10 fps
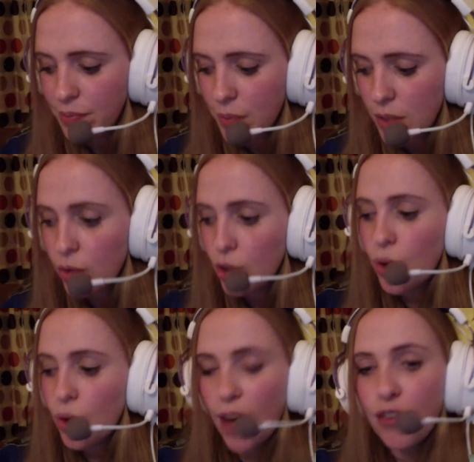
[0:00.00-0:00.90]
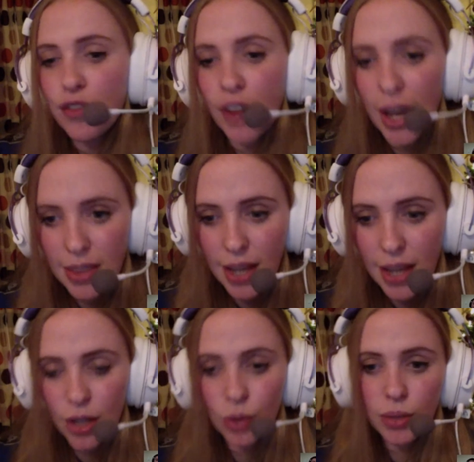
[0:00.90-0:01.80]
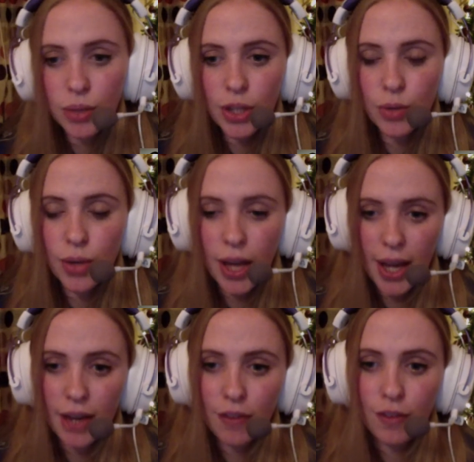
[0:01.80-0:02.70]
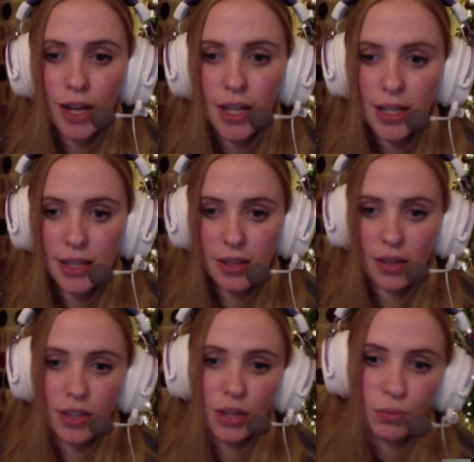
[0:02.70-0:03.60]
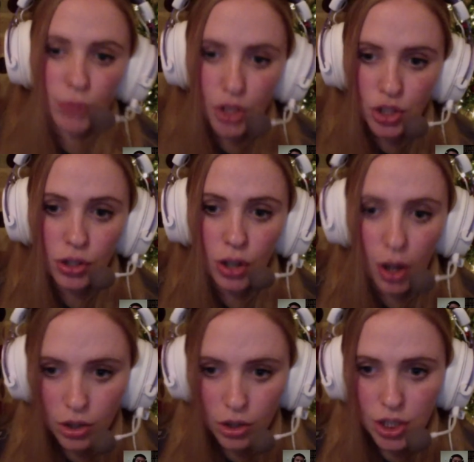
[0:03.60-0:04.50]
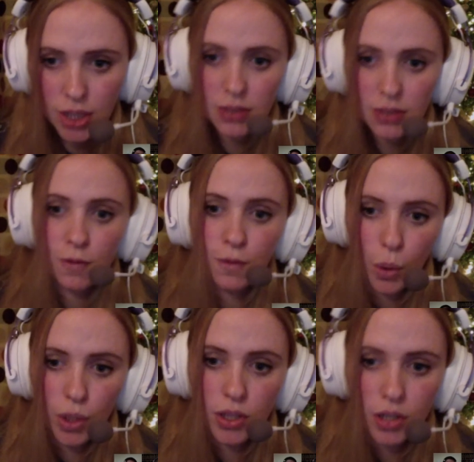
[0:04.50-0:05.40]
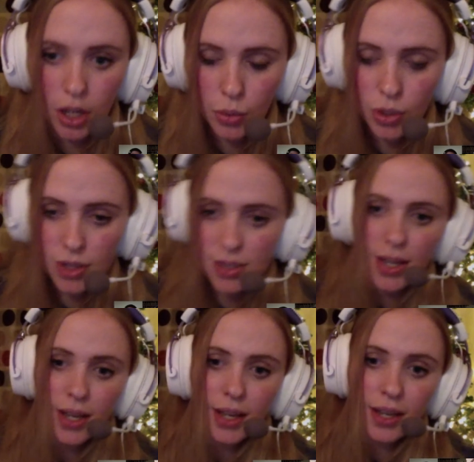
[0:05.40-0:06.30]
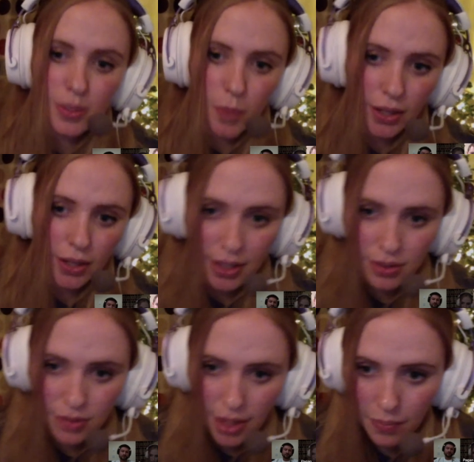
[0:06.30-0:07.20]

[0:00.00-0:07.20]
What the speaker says: So you can't find that, and the only way you can find it is on the original call sheets for Star Wars is Michael Hagan's name,